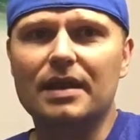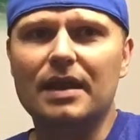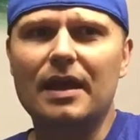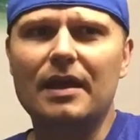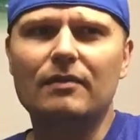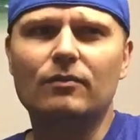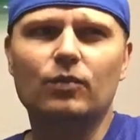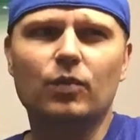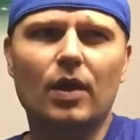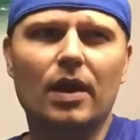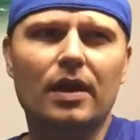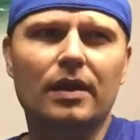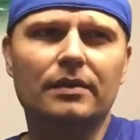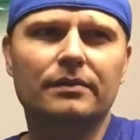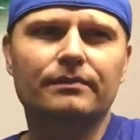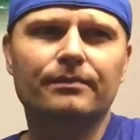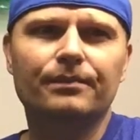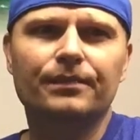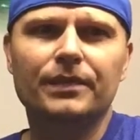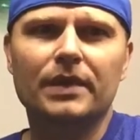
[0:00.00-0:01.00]
And I
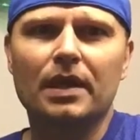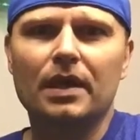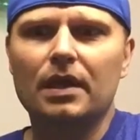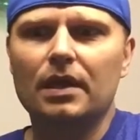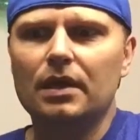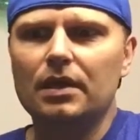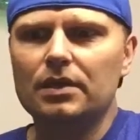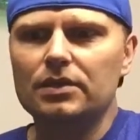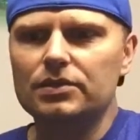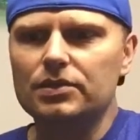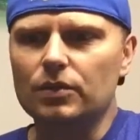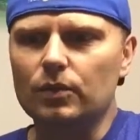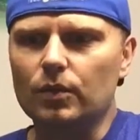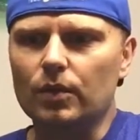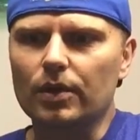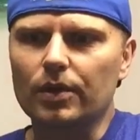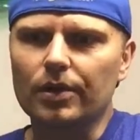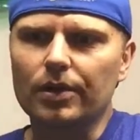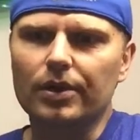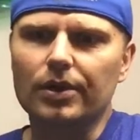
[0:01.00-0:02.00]
run to
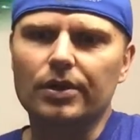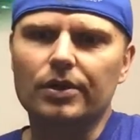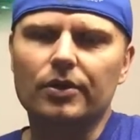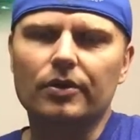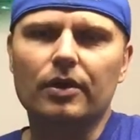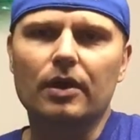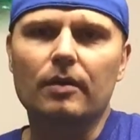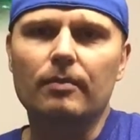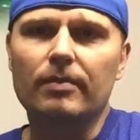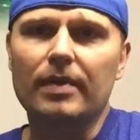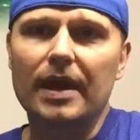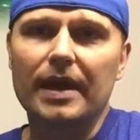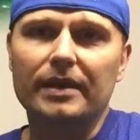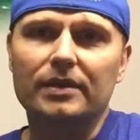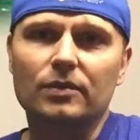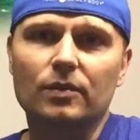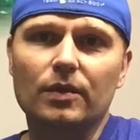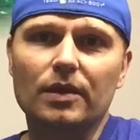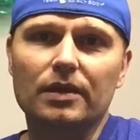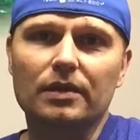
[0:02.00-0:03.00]
work, or I'll
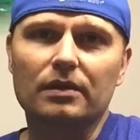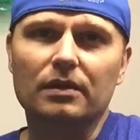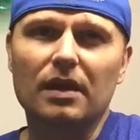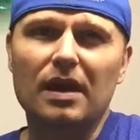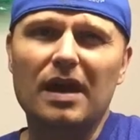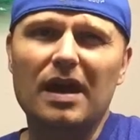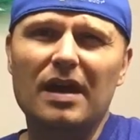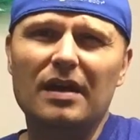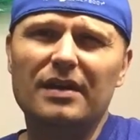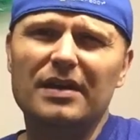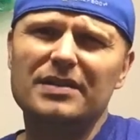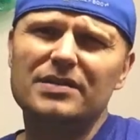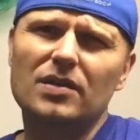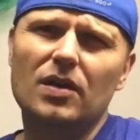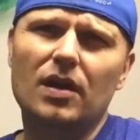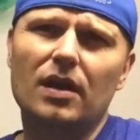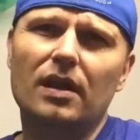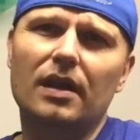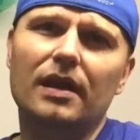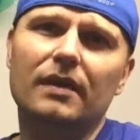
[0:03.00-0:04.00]
bike to work a lot, and it's
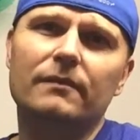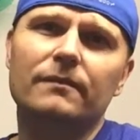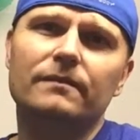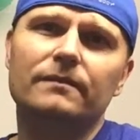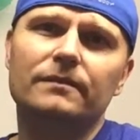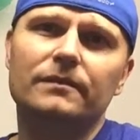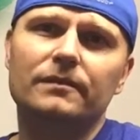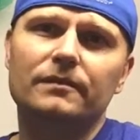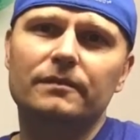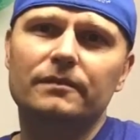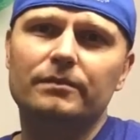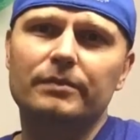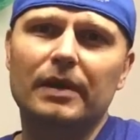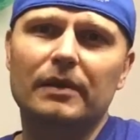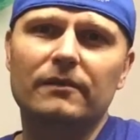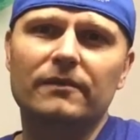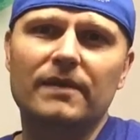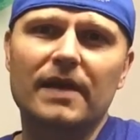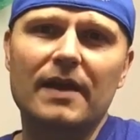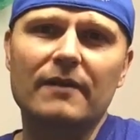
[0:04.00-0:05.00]
only like
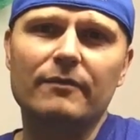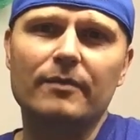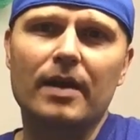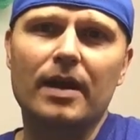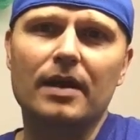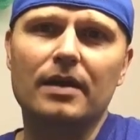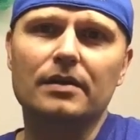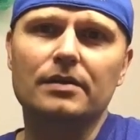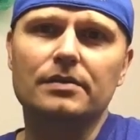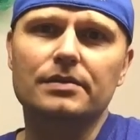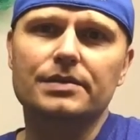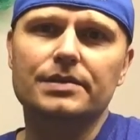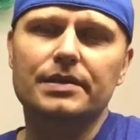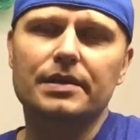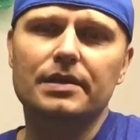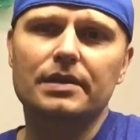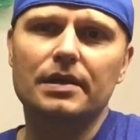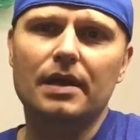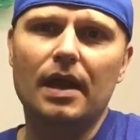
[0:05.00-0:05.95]
about 5 miles